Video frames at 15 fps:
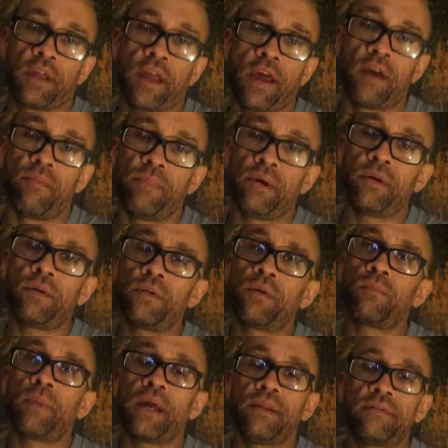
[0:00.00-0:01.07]
Can't build
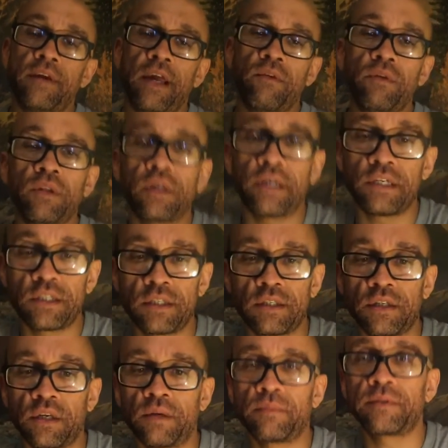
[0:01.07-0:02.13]
or maintain
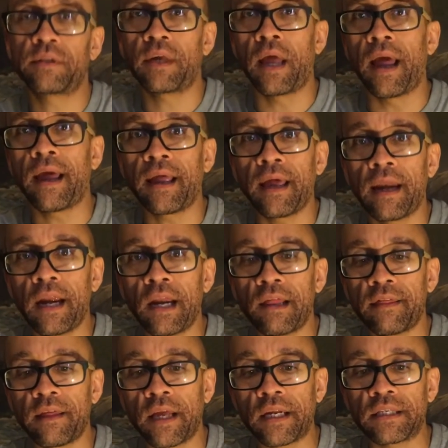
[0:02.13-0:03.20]
relationships, can't get
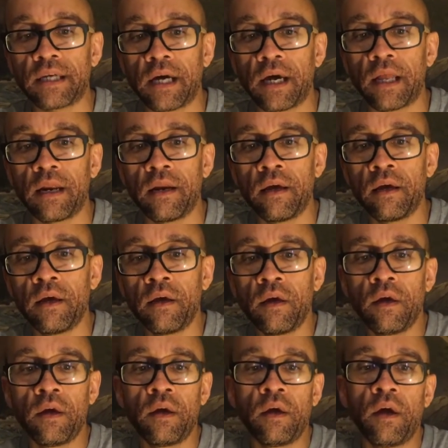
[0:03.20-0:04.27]
anything done,
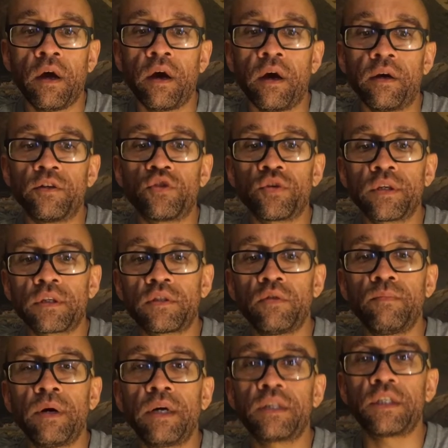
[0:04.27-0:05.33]
drinks
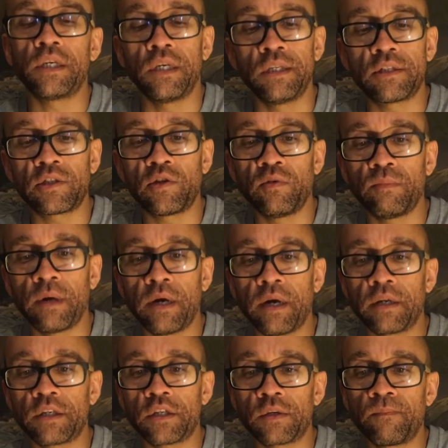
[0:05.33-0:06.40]
too much, eats too
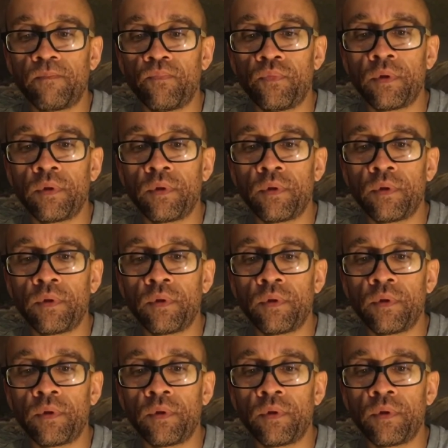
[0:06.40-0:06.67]
much.